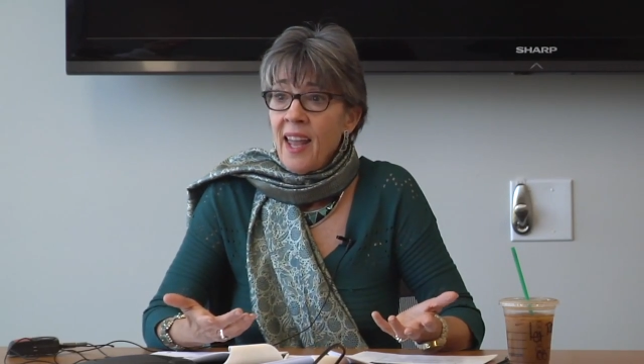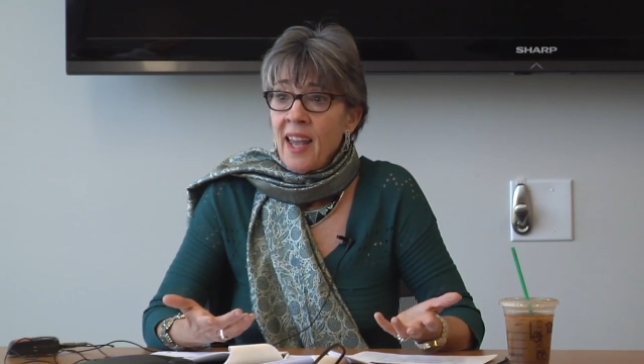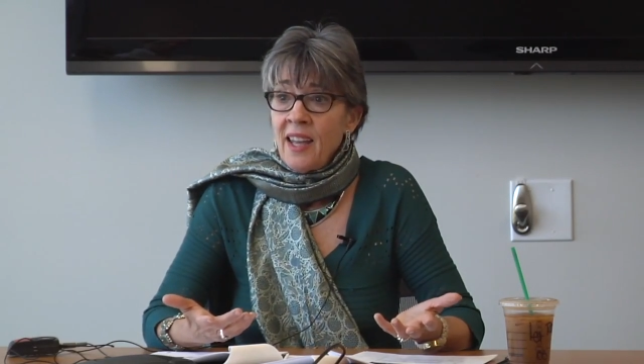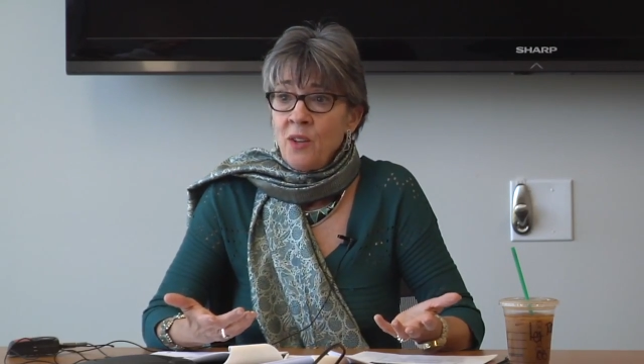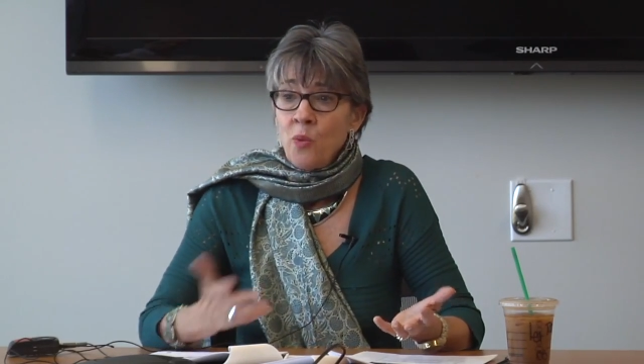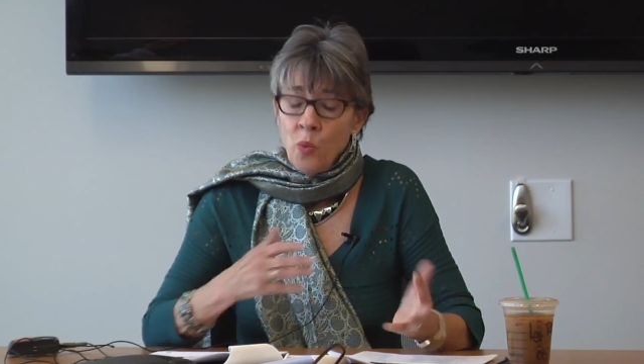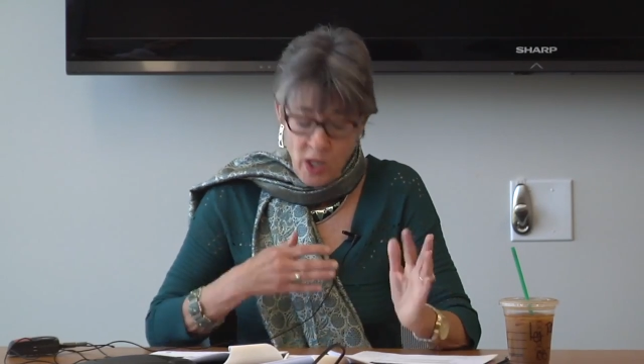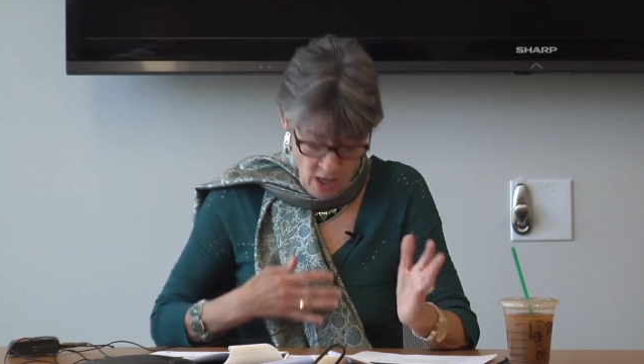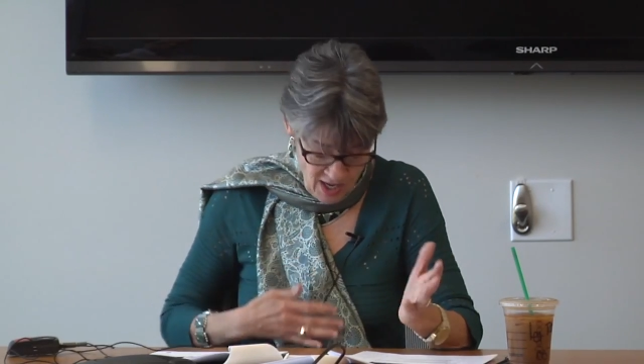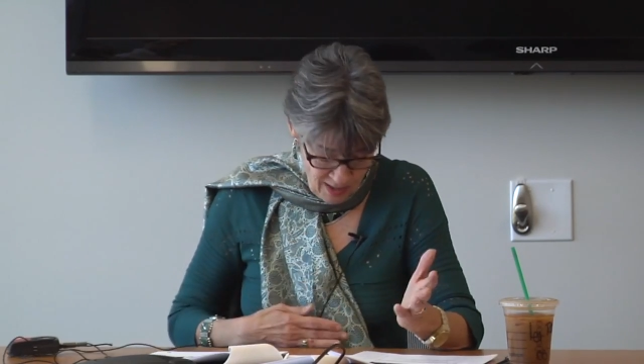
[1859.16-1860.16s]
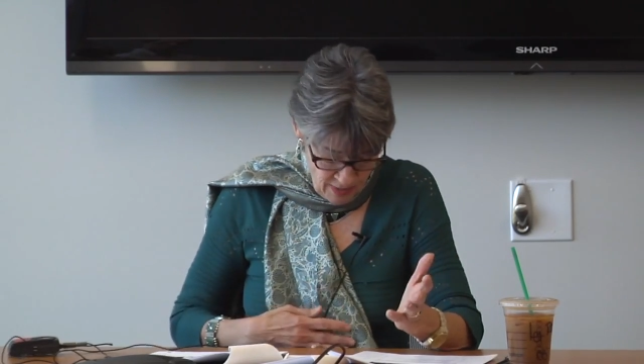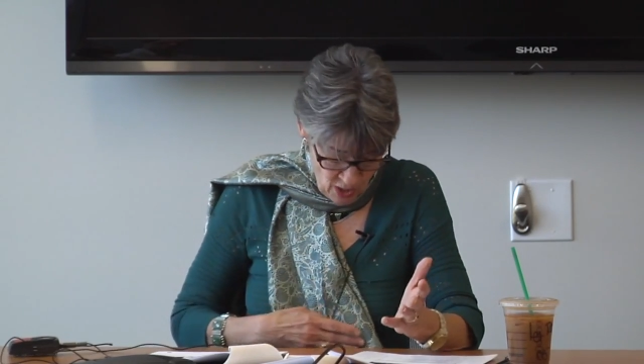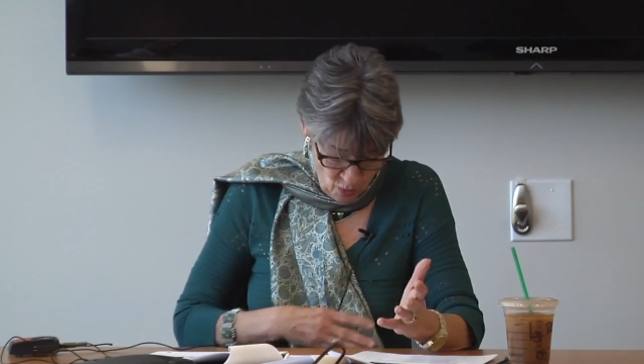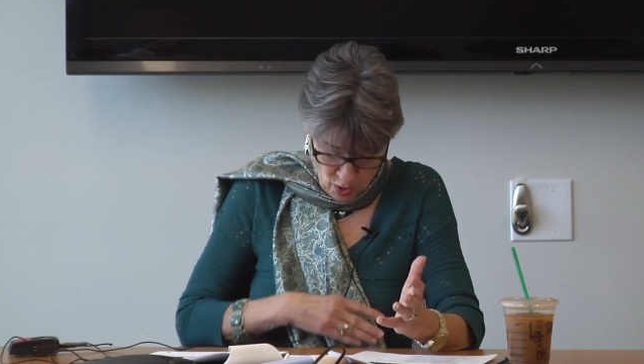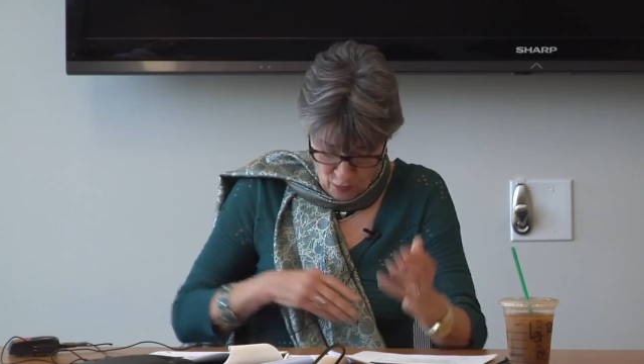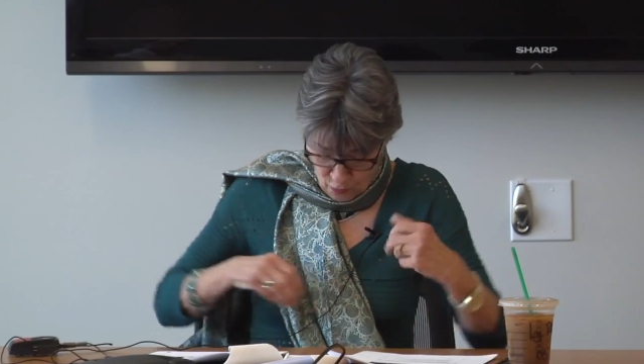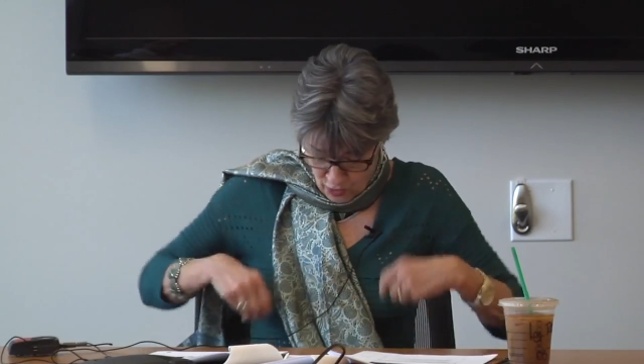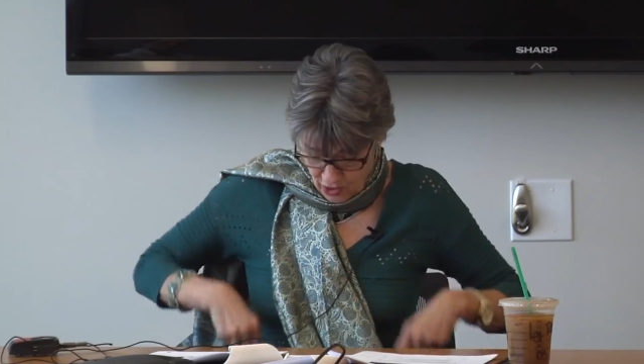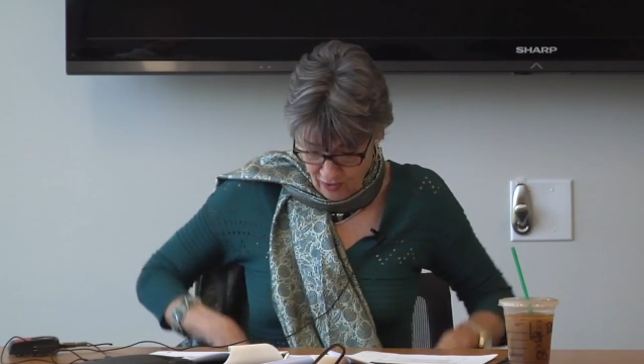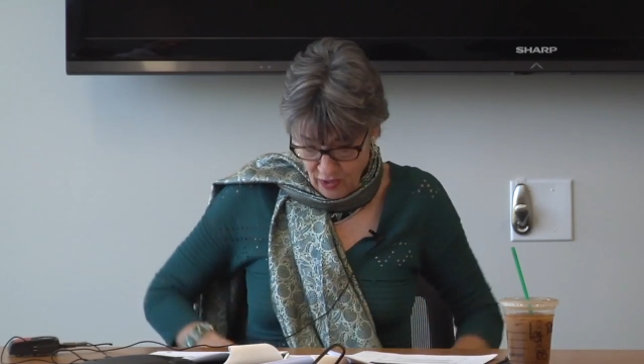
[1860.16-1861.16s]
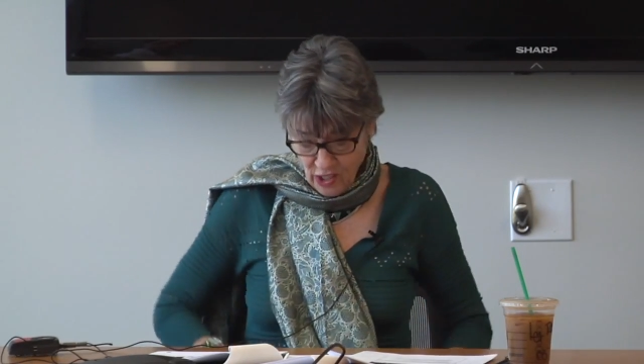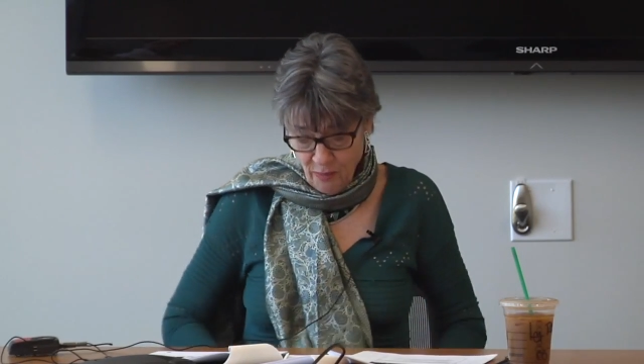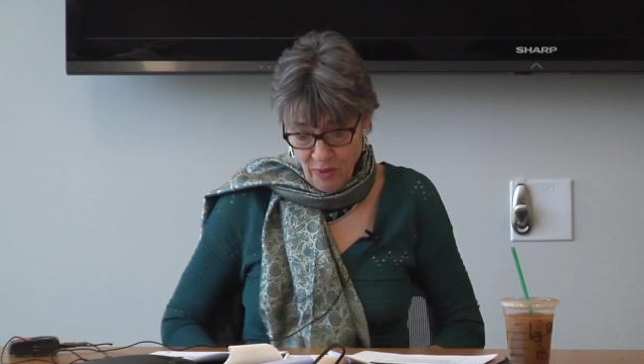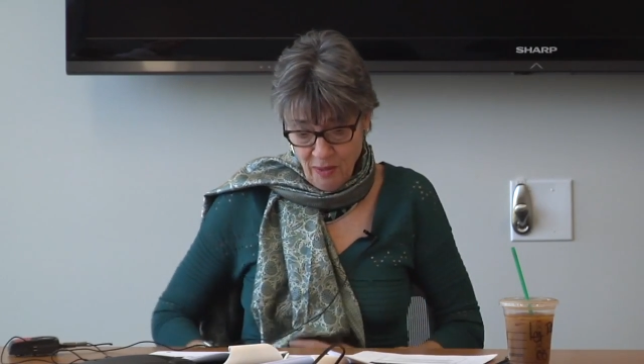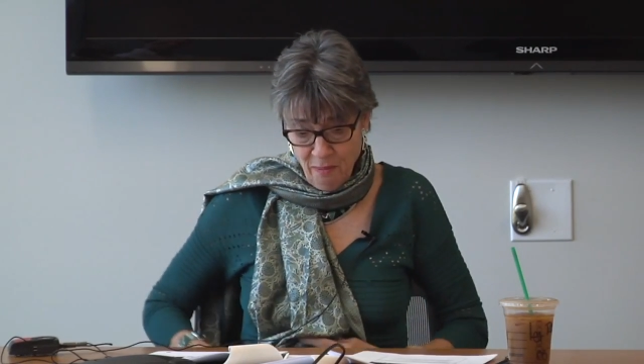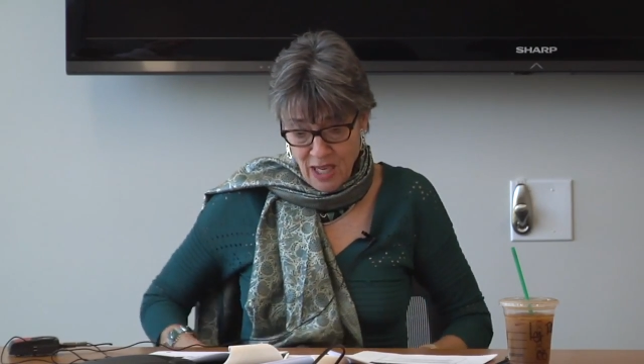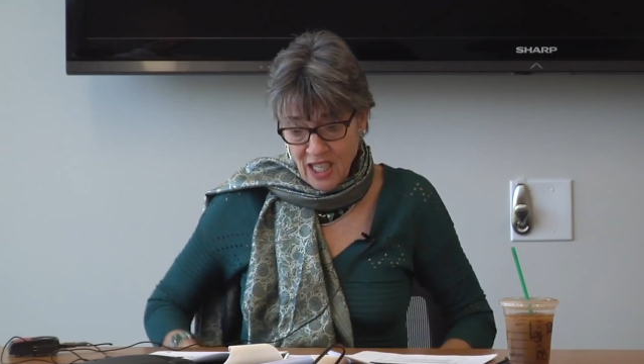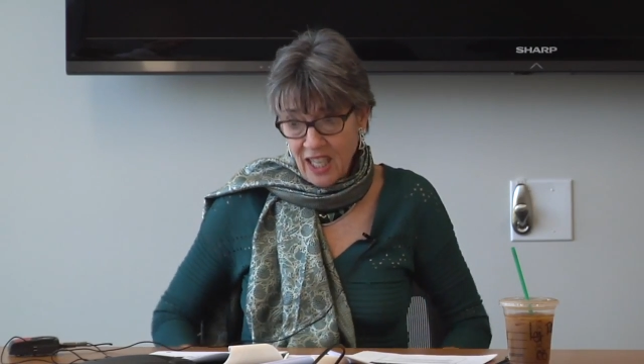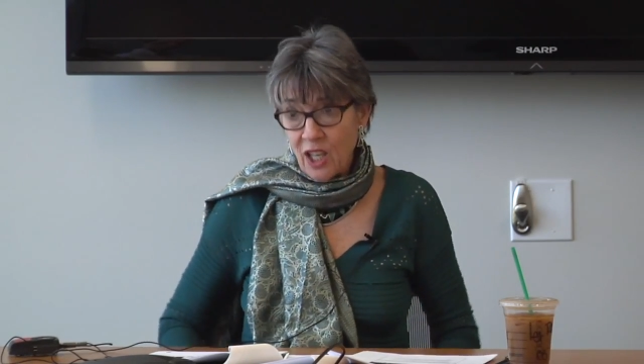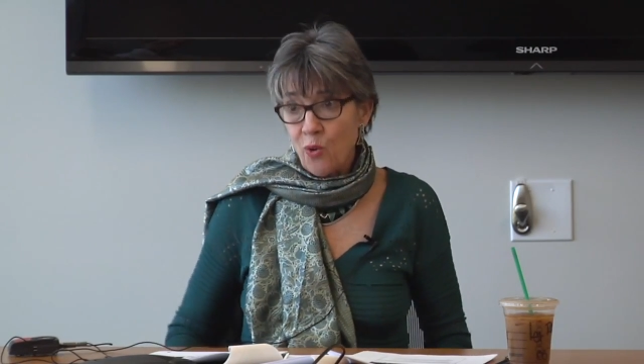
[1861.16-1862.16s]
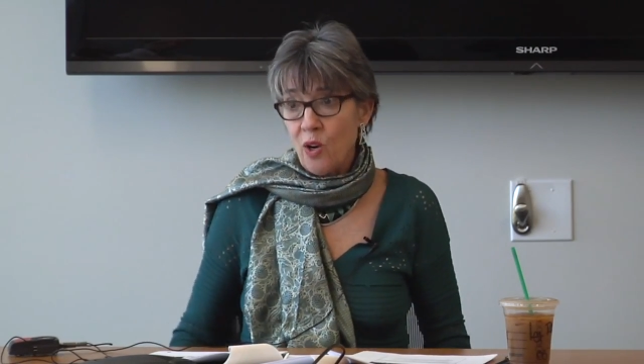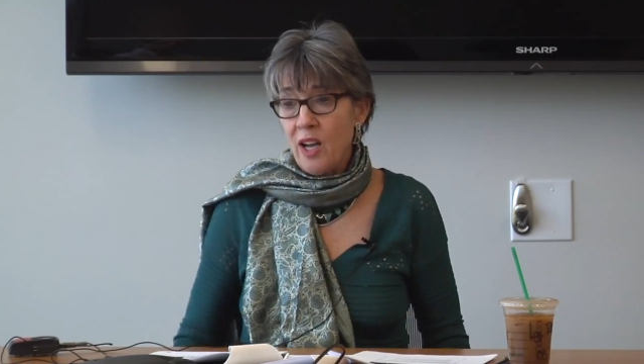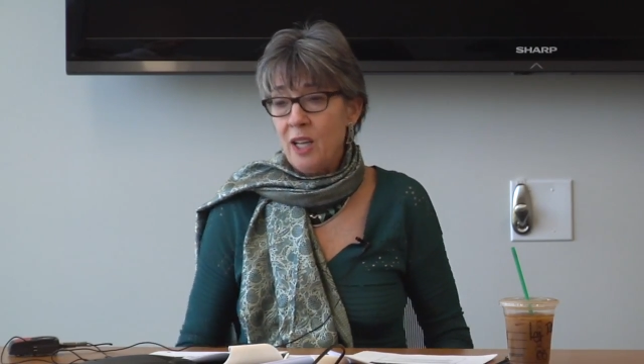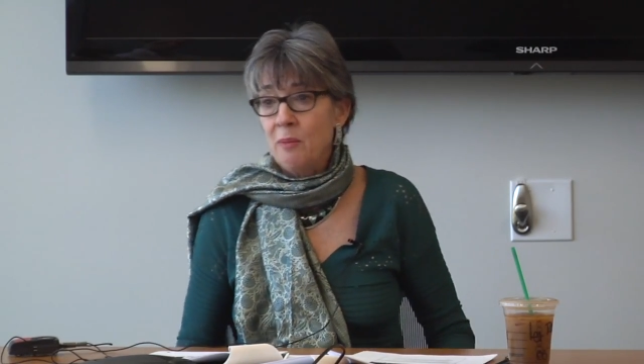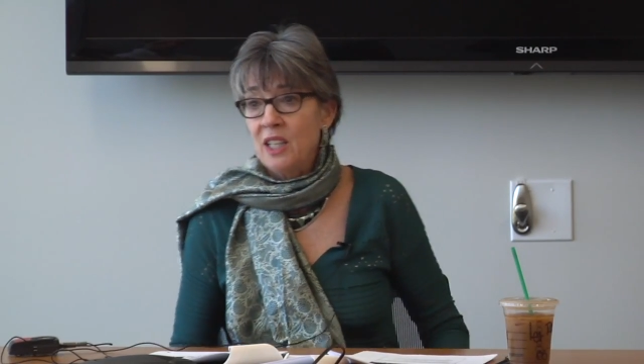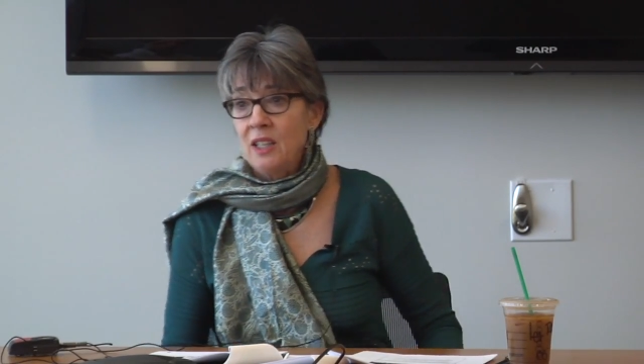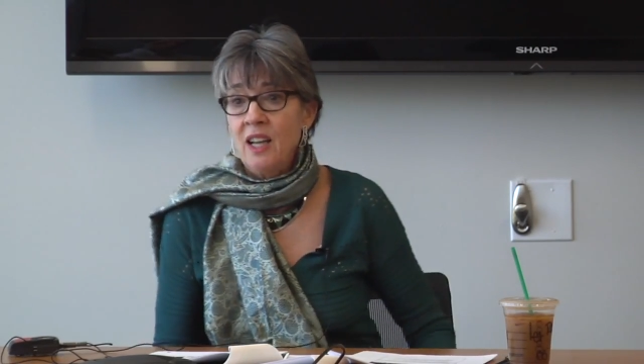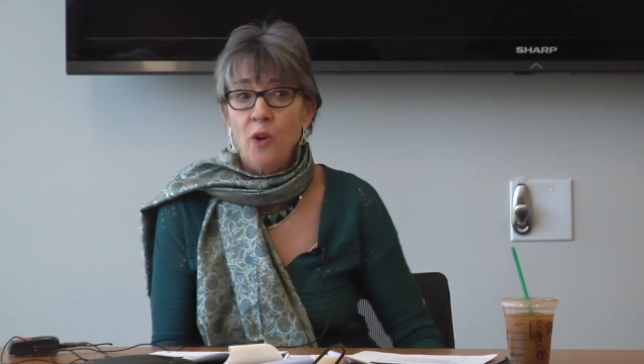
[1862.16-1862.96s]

And when I am in a workforce development meeting or I am in a